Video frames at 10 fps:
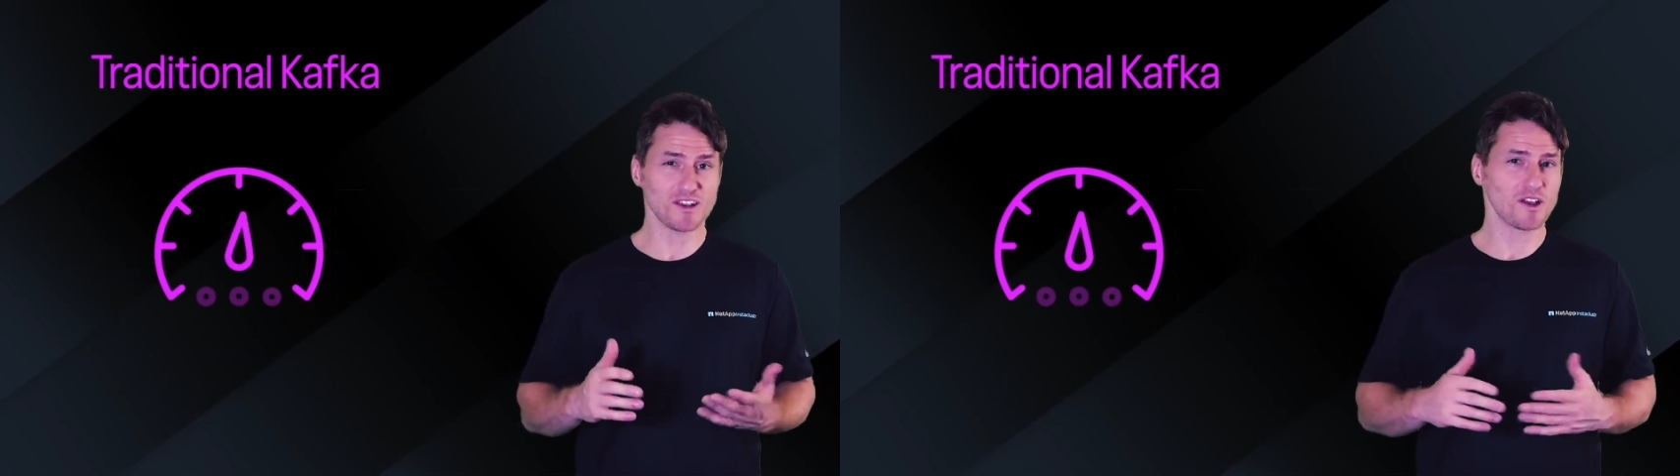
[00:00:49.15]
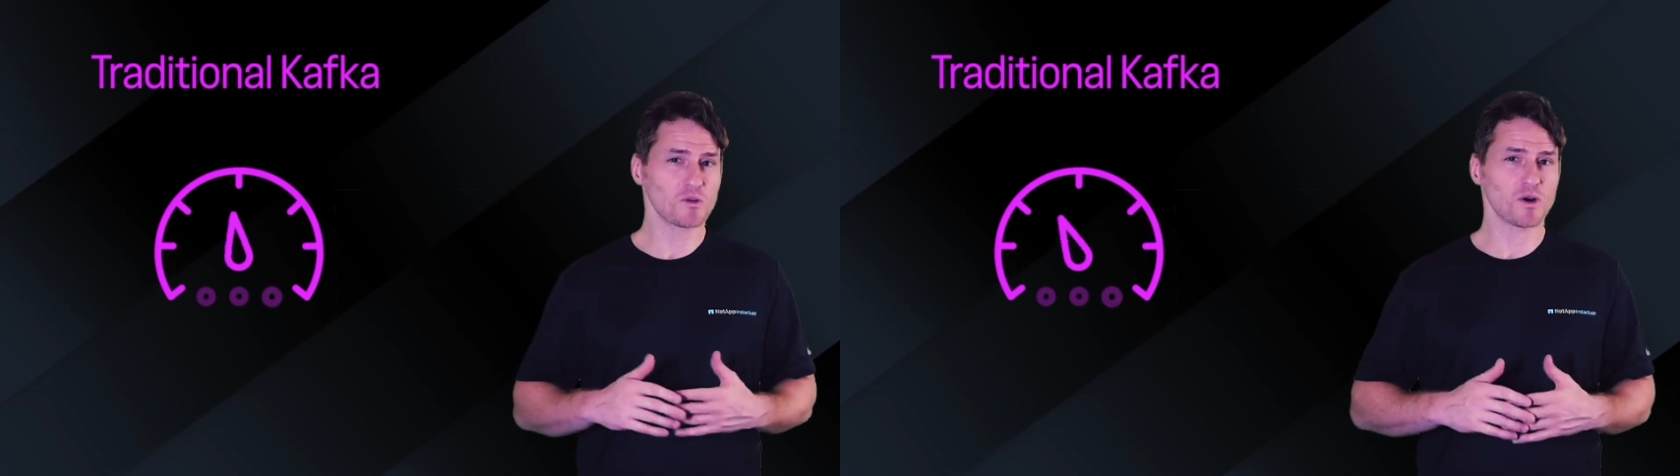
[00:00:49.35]

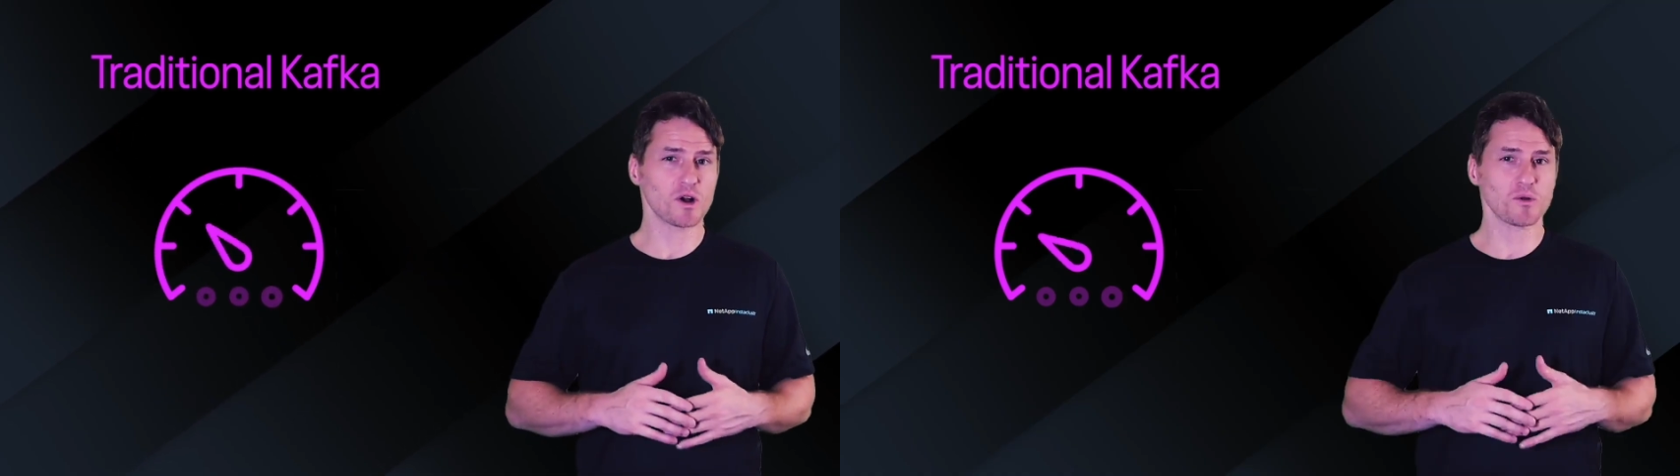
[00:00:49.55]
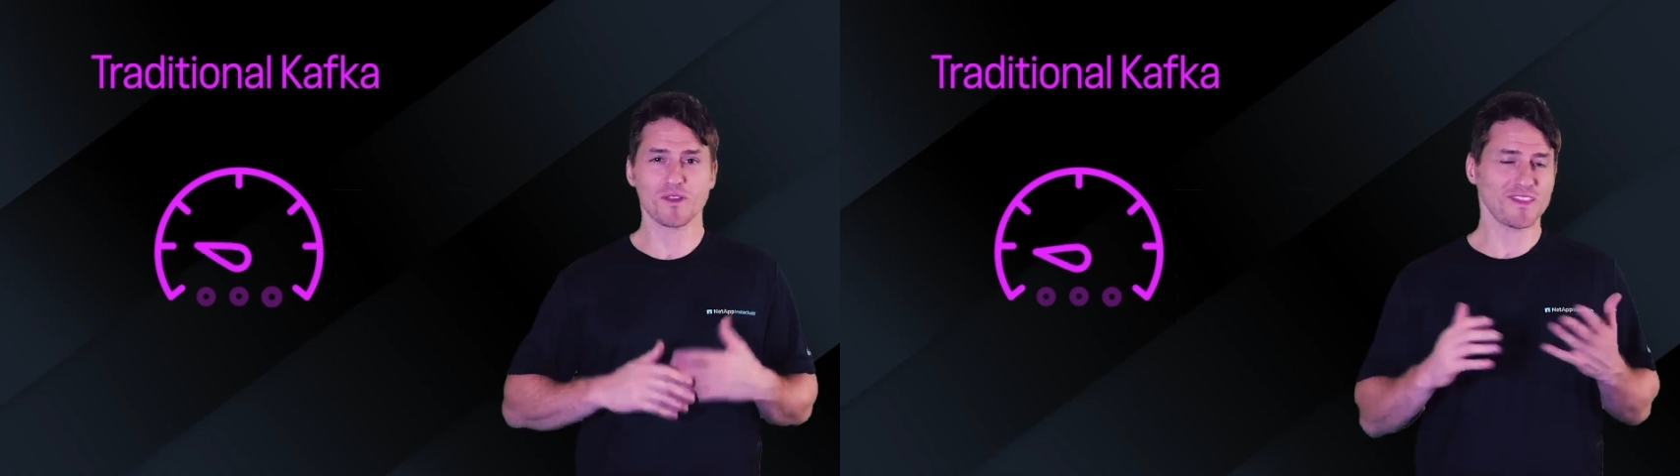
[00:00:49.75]
well,
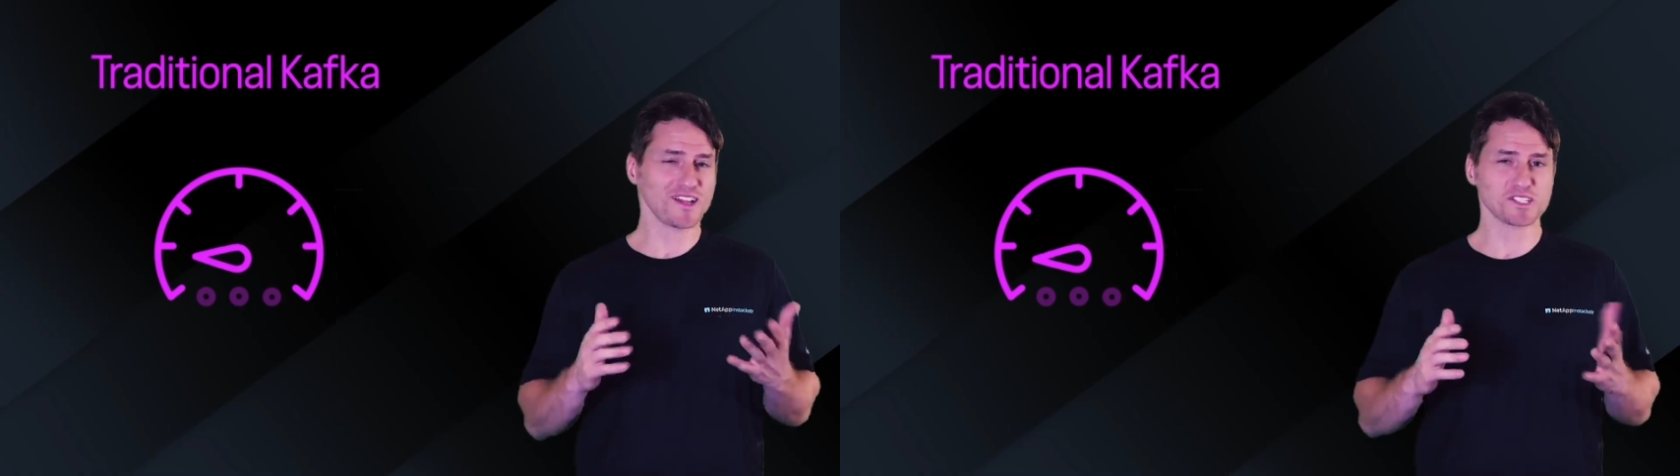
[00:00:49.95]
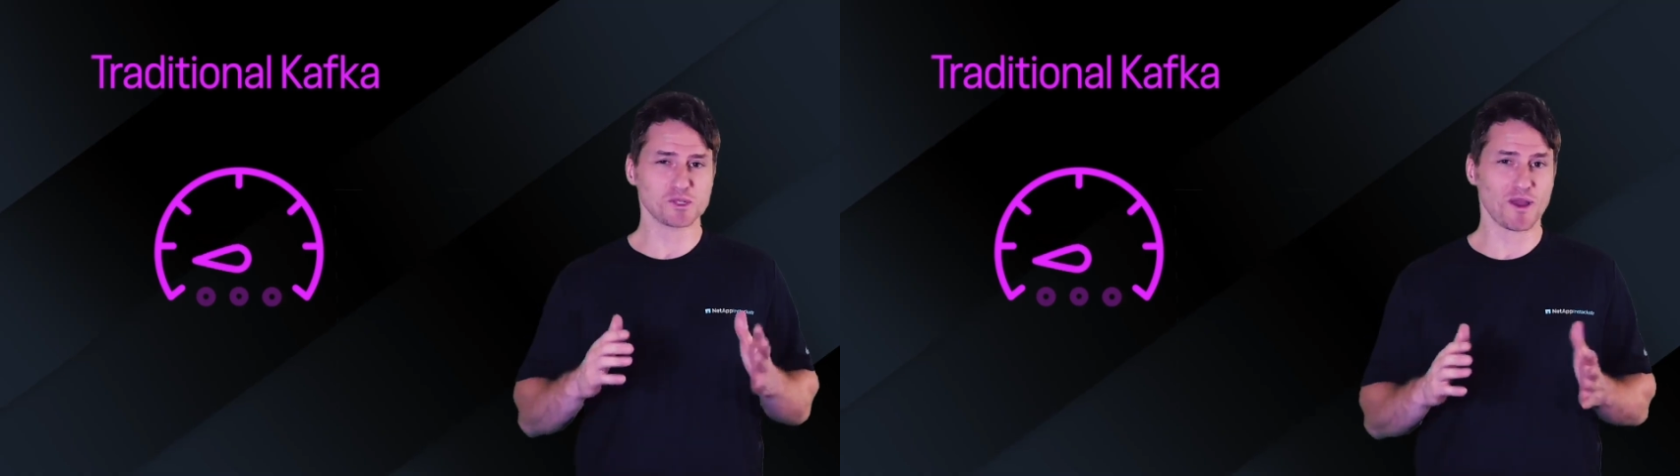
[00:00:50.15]
that's
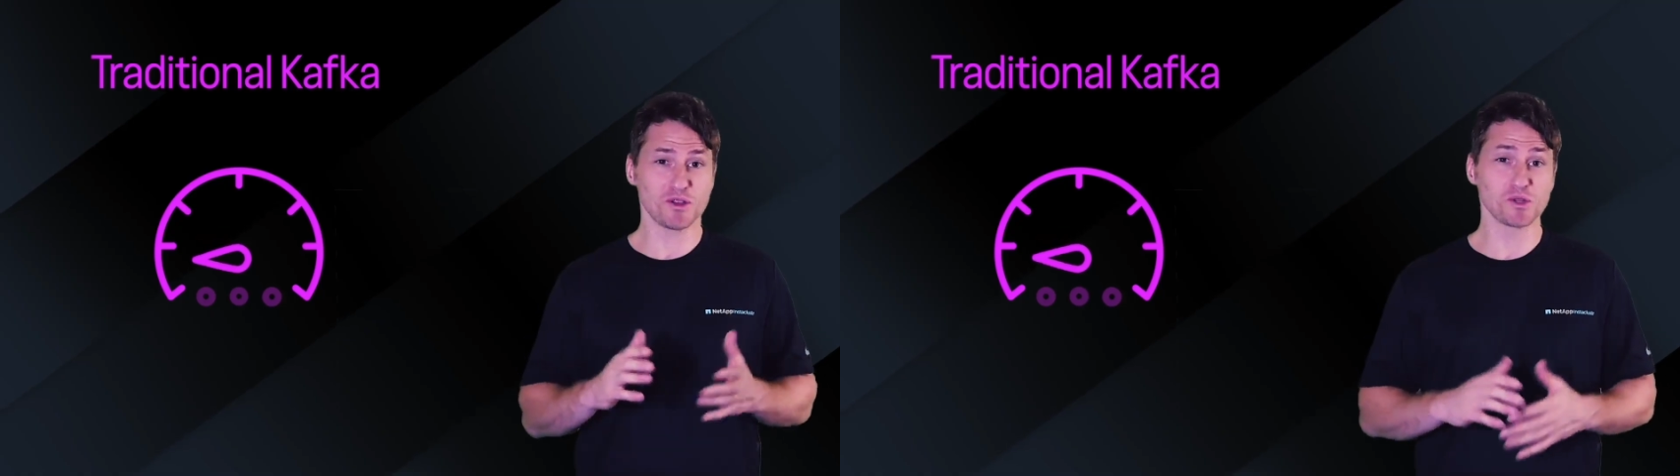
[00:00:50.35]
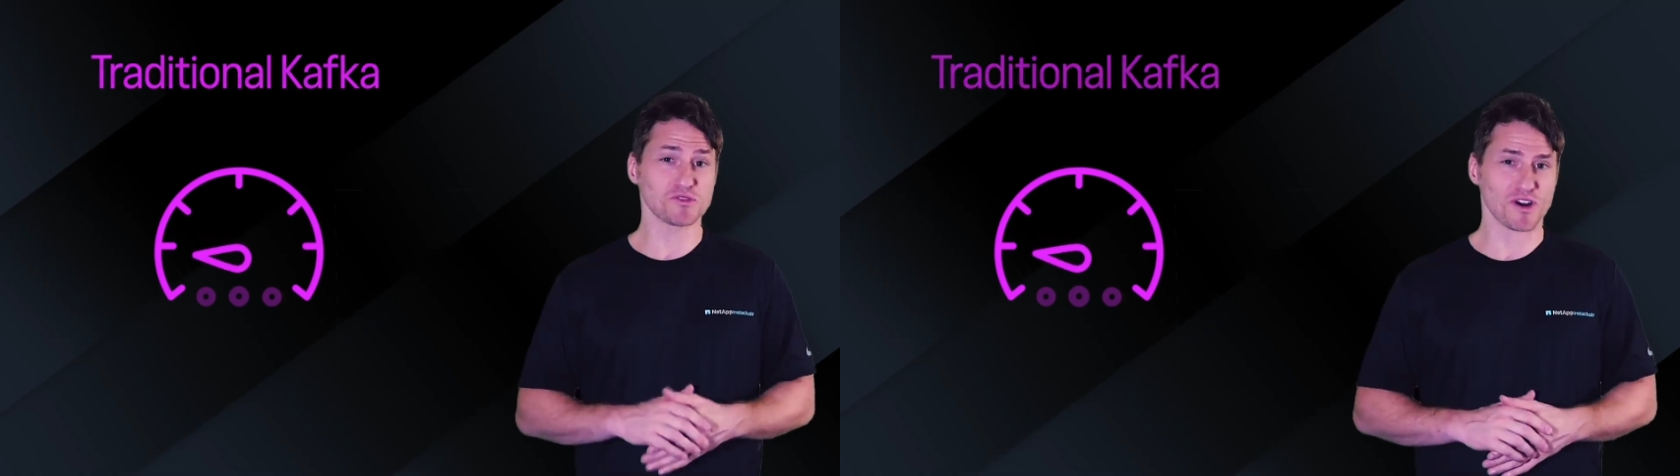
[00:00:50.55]
just bad news
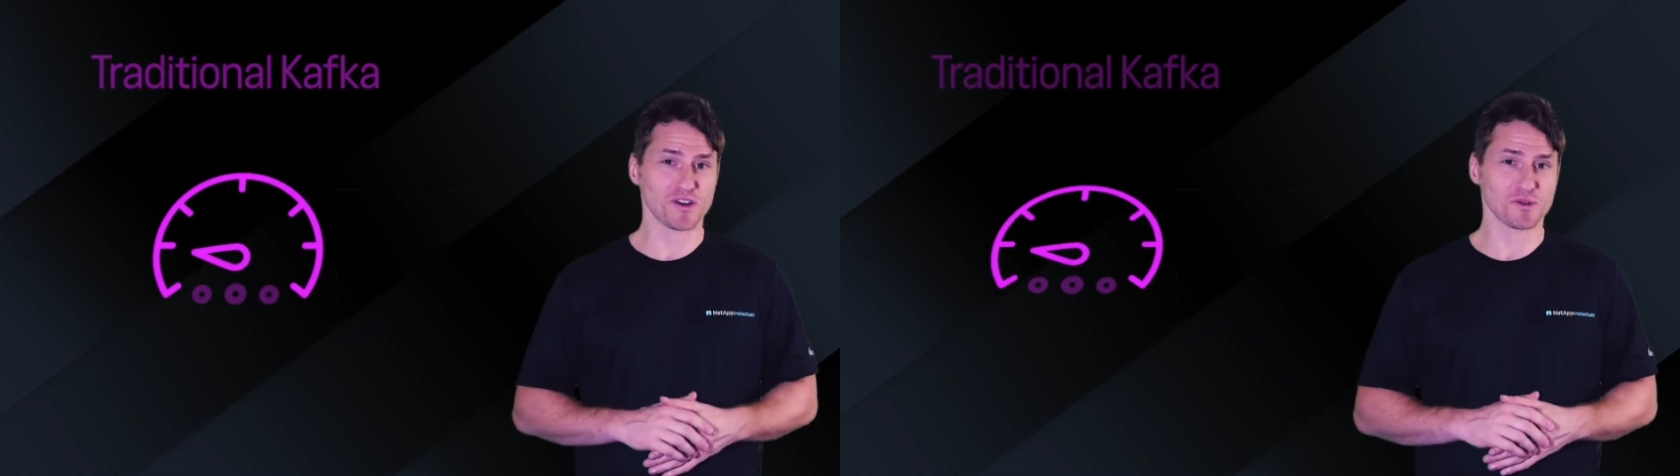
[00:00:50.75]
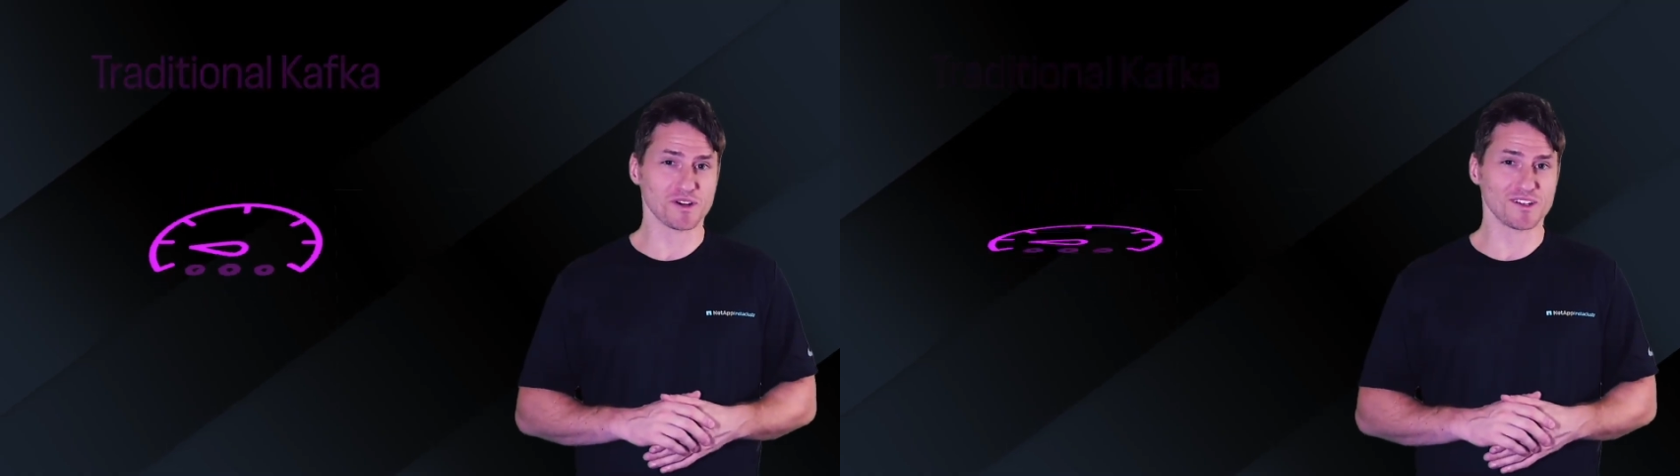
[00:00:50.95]
for
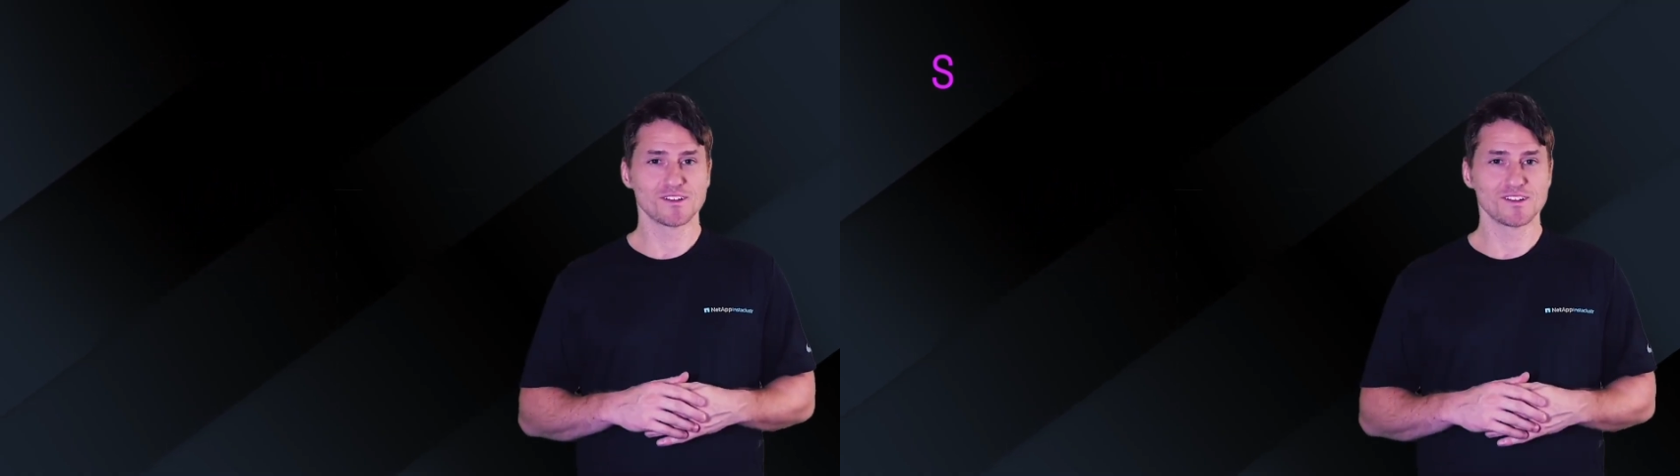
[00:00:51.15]
everyone.